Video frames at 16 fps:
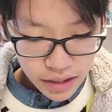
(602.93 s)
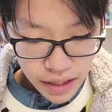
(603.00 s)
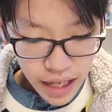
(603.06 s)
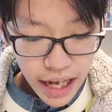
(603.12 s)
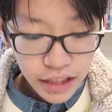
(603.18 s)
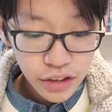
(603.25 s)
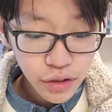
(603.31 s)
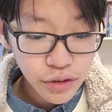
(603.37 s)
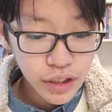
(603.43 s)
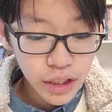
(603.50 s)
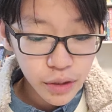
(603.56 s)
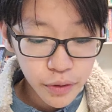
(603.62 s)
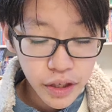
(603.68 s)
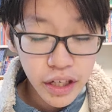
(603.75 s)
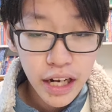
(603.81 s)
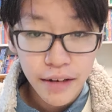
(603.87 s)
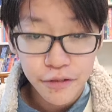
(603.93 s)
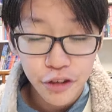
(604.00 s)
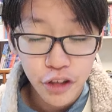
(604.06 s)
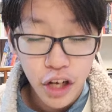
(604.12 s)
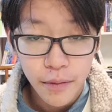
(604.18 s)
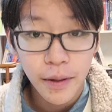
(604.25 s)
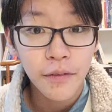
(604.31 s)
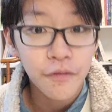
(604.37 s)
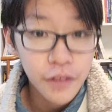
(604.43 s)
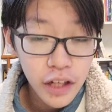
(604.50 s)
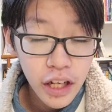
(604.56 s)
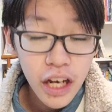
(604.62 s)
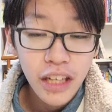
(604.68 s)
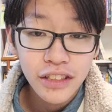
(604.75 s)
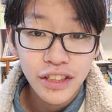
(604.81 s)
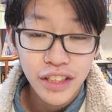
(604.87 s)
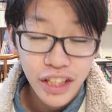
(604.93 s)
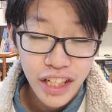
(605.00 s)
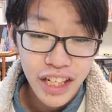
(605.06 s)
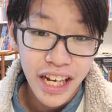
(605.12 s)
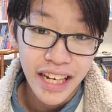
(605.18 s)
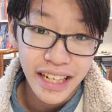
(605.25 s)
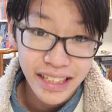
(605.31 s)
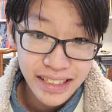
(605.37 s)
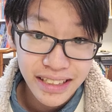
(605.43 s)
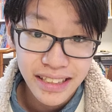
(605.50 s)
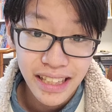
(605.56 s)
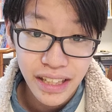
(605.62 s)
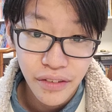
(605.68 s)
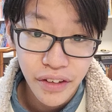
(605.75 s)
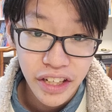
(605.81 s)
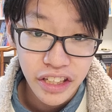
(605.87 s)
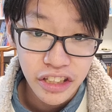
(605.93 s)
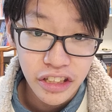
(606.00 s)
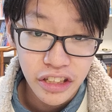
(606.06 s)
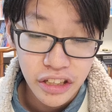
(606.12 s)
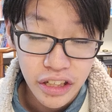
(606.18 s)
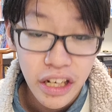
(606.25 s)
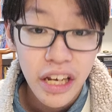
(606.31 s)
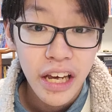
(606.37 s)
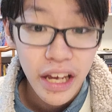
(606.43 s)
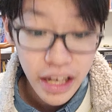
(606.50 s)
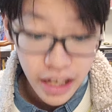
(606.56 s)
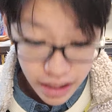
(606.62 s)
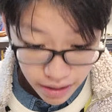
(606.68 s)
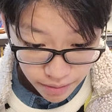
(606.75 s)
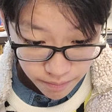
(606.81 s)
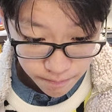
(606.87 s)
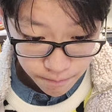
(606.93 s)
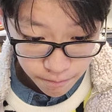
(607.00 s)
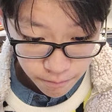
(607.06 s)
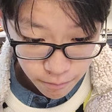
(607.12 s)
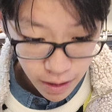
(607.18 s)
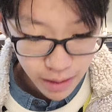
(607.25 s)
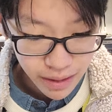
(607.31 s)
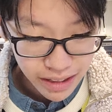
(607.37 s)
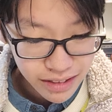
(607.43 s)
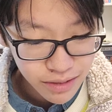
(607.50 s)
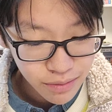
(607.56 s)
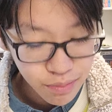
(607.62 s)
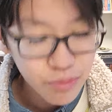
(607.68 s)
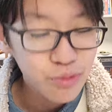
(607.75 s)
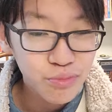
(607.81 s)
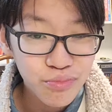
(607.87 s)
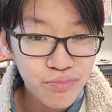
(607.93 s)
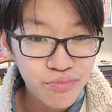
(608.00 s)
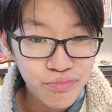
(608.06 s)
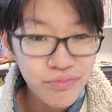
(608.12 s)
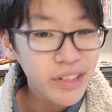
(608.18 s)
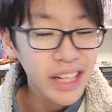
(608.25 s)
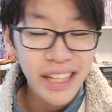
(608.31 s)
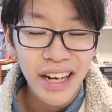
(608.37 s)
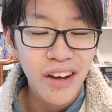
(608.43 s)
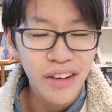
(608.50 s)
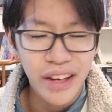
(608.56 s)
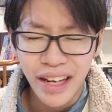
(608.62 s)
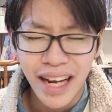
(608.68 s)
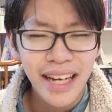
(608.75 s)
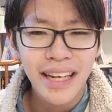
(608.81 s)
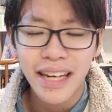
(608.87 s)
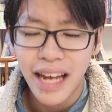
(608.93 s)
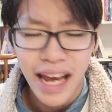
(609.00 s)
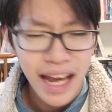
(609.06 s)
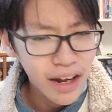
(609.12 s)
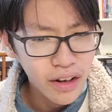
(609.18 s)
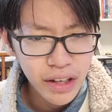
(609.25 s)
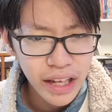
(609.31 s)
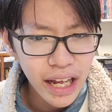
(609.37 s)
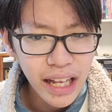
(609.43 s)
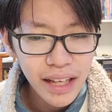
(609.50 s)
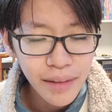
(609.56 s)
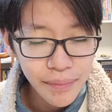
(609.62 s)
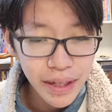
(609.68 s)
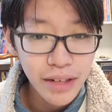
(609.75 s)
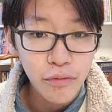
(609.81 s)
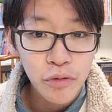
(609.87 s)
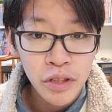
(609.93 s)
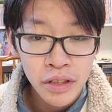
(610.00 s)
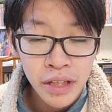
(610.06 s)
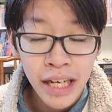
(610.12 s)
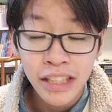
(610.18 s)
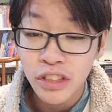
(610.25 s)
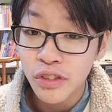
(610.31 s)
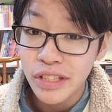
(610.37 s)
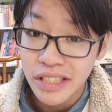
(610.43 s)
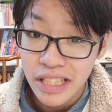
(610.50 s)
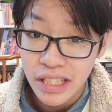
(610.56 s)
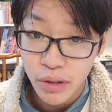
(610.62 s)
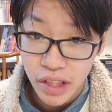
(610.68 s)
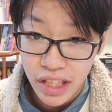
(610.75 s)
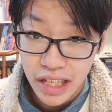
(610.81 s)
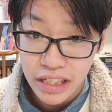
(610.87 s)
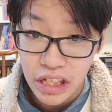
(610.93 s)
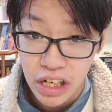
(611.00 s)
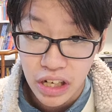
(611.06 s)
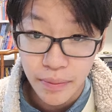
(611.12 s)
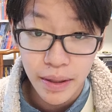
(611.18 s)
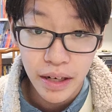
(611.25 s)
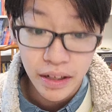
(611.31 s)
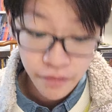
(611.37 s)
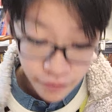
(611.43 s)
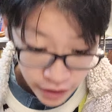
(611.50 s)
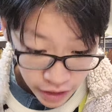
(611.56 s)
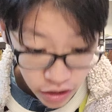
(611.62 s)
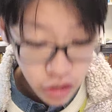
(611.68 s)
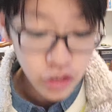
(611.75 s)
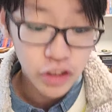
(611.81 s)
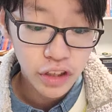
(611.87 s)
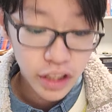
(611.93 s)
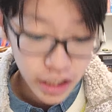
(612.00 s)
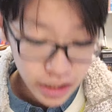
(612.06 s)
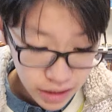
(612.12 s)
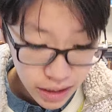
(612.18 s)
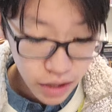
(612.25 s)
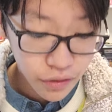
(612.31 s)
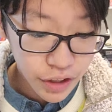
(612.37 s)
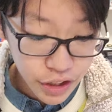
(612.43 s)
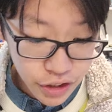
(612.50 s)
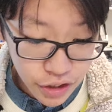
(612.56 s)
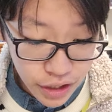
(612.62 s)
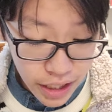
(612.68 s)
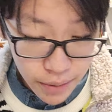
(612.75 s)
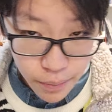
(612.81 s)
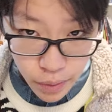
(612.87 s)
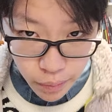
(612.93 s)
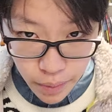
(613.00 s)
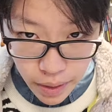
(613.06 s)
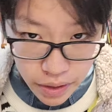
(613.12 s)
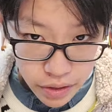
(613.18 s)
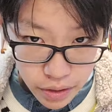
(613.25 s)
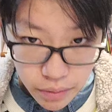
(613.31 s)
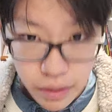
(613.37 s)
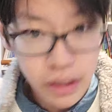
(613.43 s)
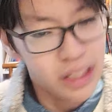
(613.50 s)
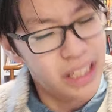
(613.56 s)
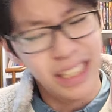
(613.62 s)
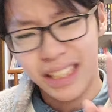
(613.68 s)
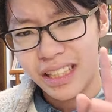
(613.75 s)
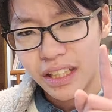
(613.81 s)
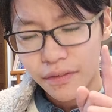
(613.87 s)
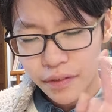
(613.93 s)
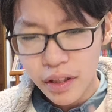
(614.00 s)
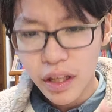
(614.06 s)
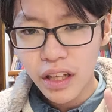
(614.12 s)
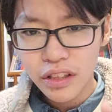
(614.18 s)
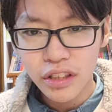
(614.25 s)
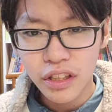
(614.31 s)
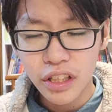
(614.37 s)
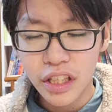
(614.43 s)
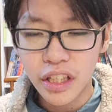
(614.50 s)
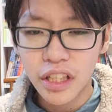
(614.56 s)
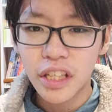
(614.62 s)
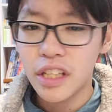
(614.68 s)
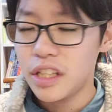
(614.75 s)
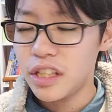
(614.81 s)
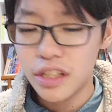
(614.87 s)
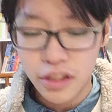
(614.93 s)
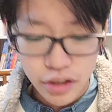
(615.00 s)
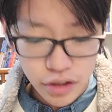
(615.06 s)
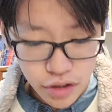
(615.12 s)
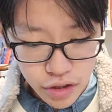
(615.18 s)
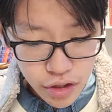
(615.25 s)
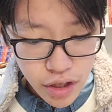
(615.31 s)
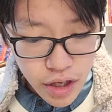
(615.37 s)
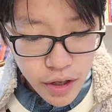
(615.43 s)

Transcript: last two things we're gonna have to talk about: velocity and acceleration. Well, that's okay. I'll admit it. Last three things we're gonna have to talk about: velocity, acceleration, and momentum. Velocity is